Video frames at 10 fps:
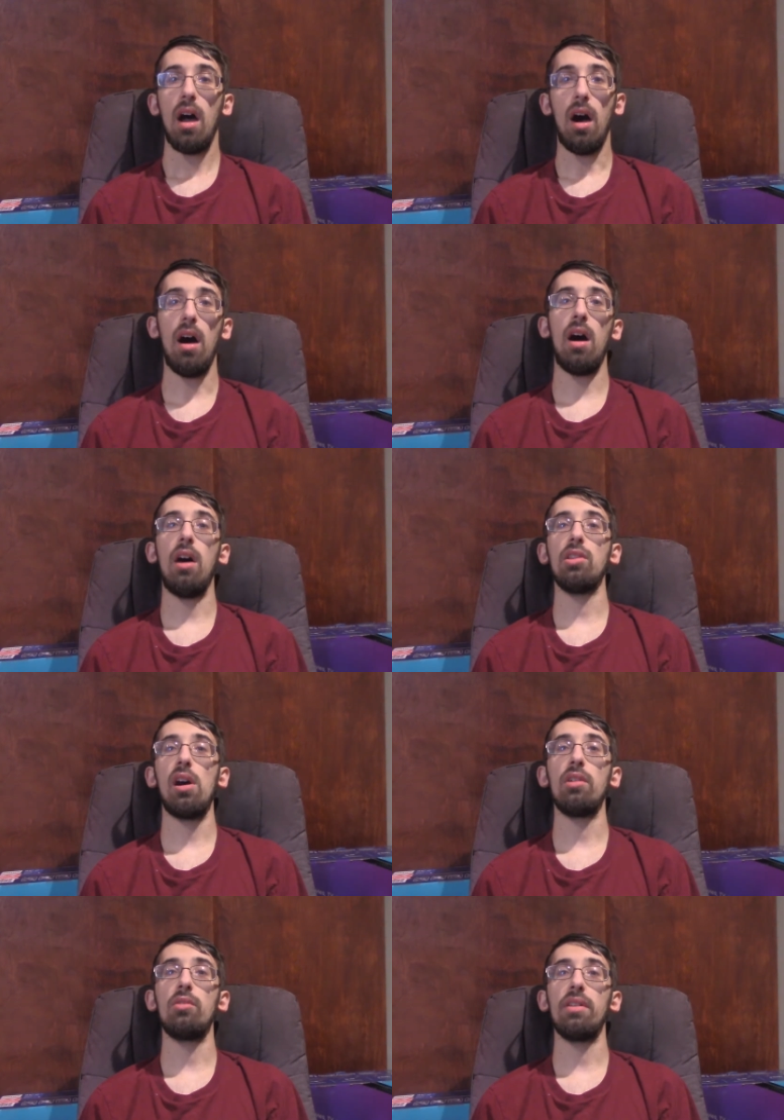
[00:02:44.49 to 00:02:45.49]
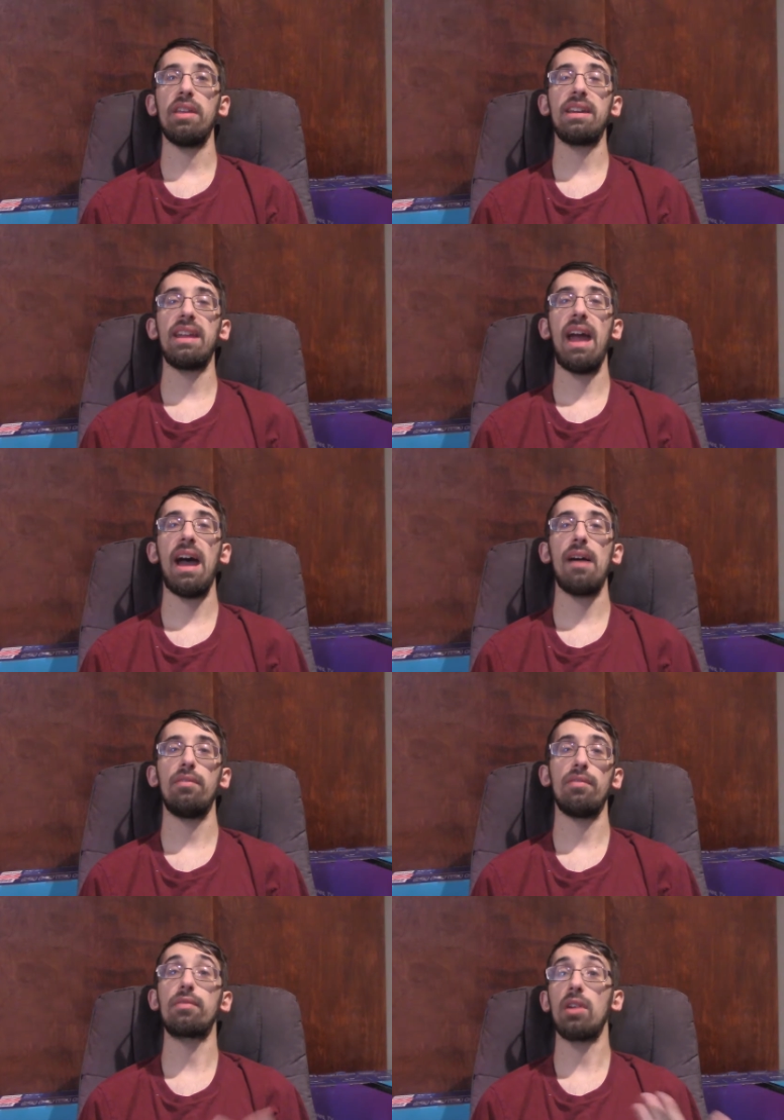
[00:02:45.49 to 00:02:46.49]
uh, along with it can have
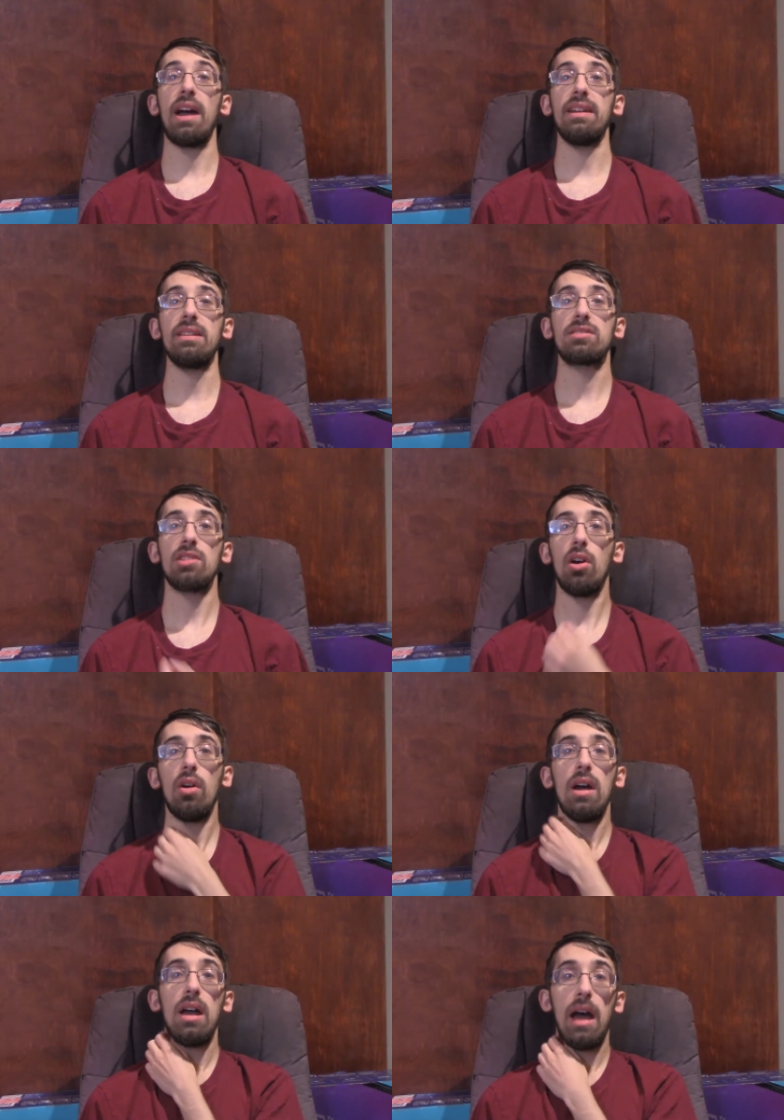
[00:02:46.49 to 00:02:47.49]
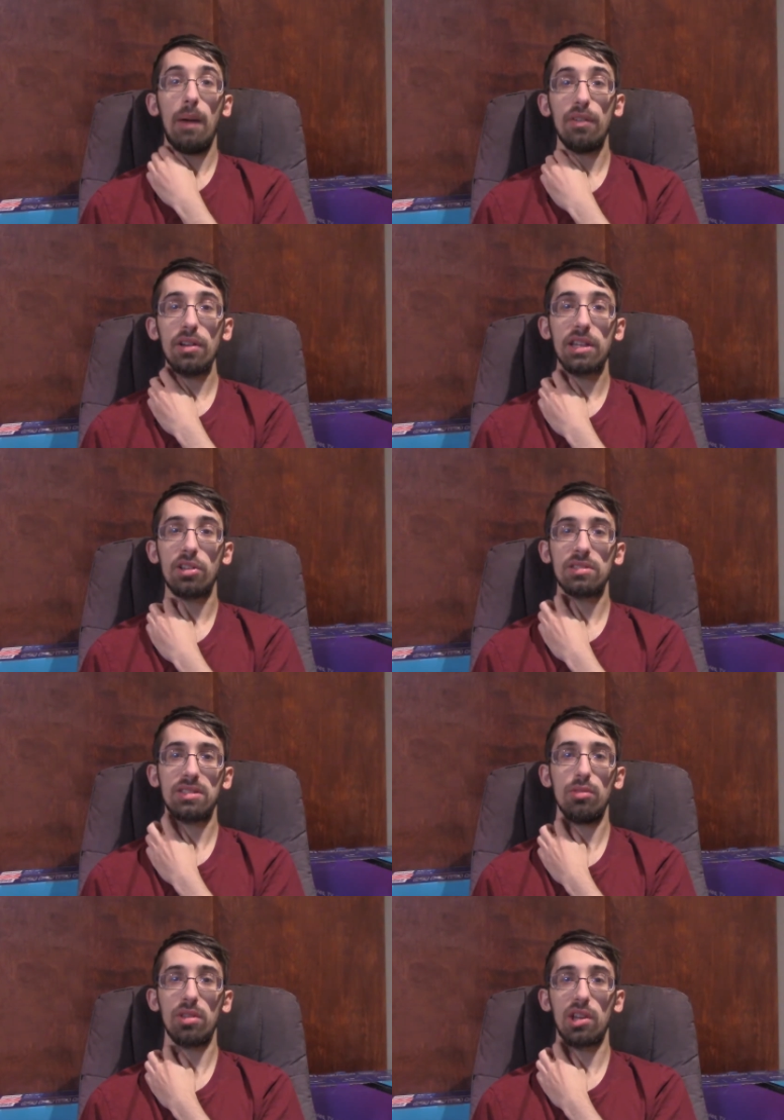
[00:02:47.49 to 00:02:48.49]
variety. So I'm very curious to
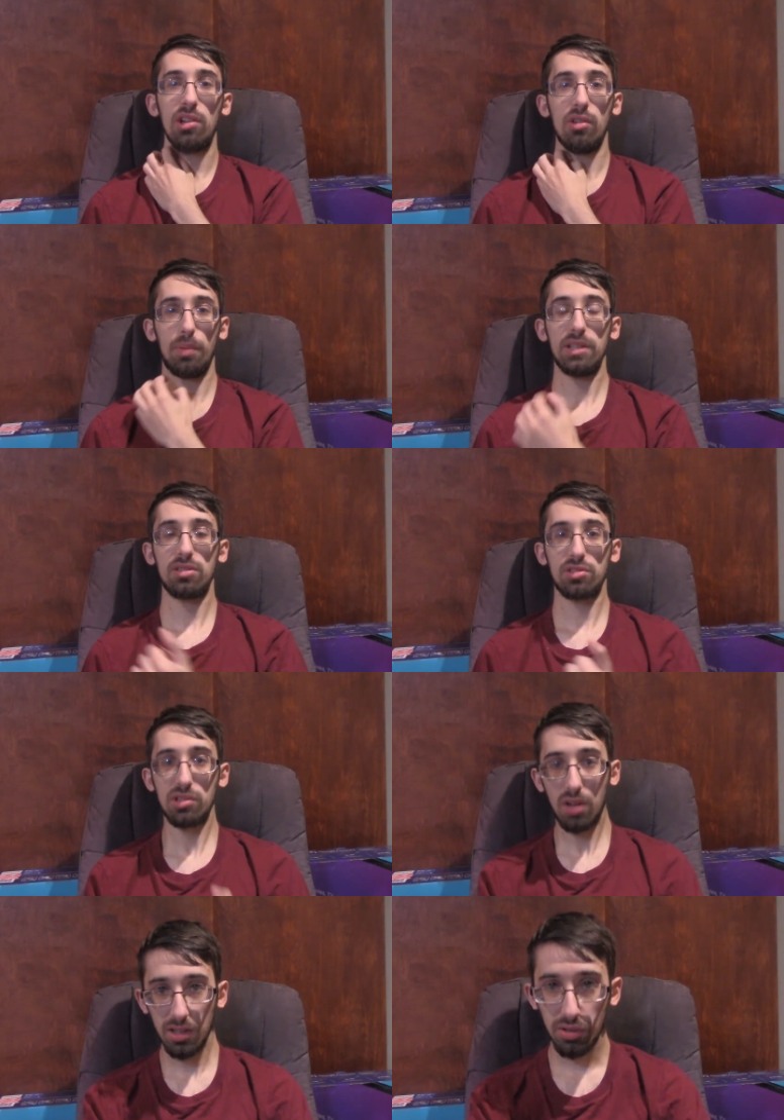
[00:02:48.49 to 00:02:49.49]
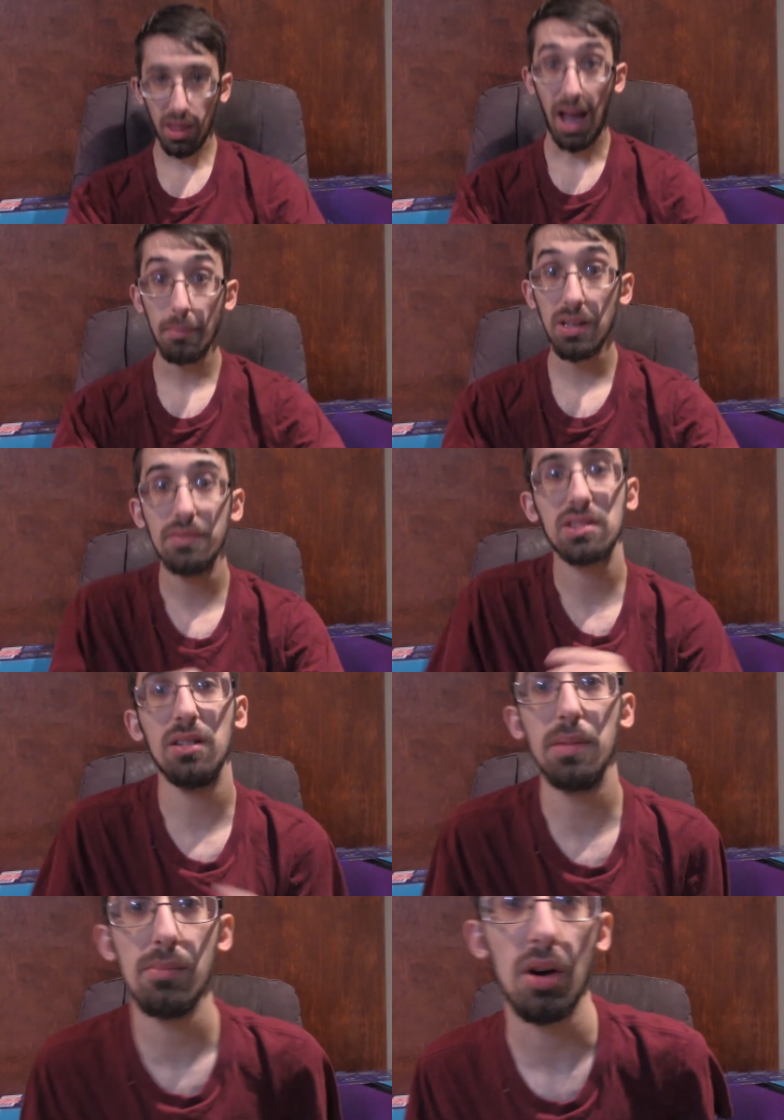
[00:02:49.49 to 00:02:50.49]
see what they're going to replace those two cards with. I believe it's going
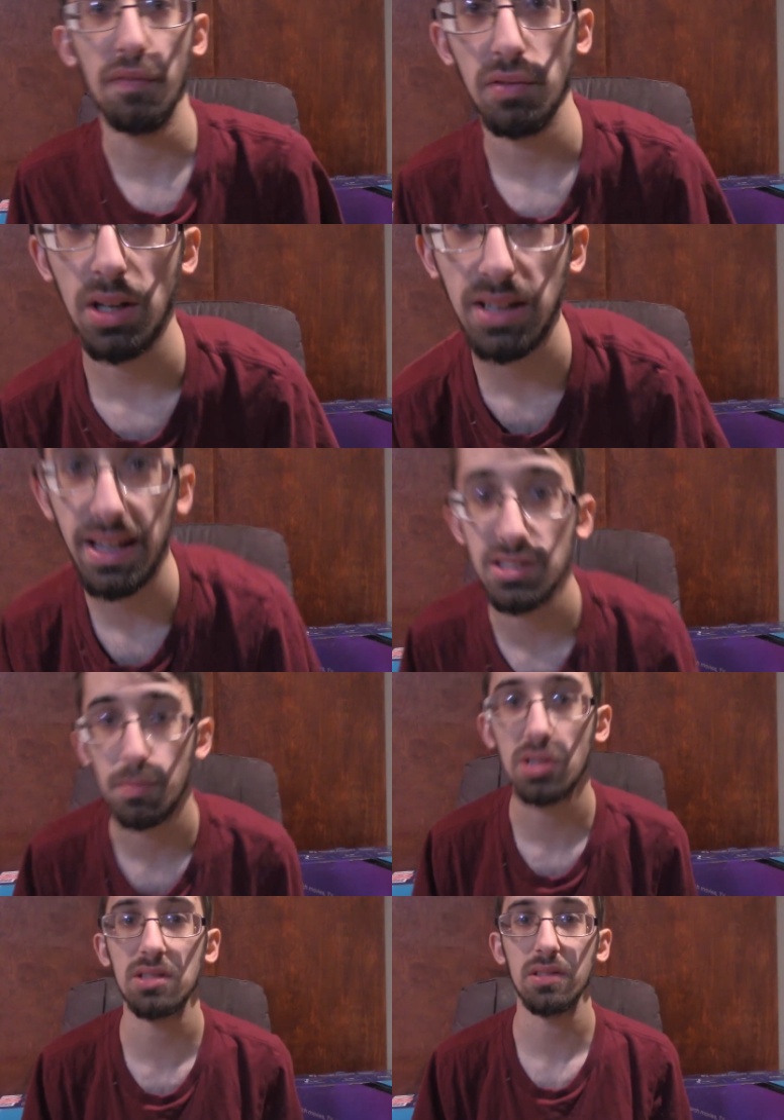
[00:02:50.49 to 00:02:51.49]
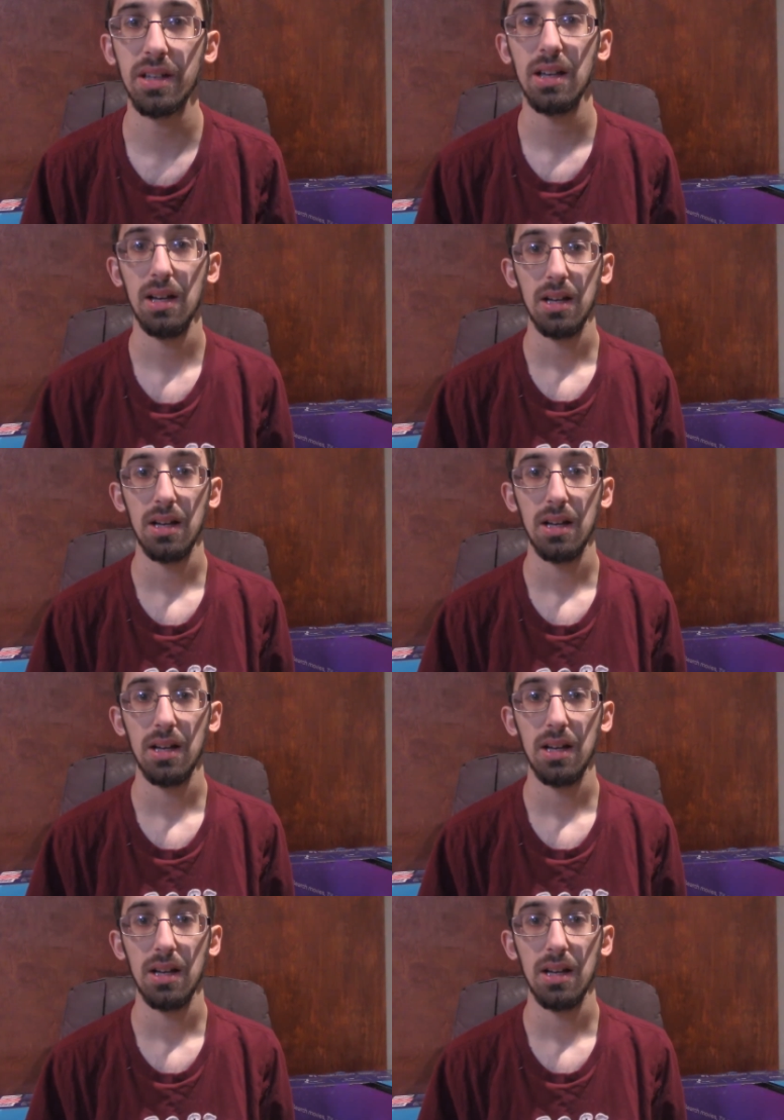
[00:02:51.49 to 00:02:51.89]
to be more Floodgates personally.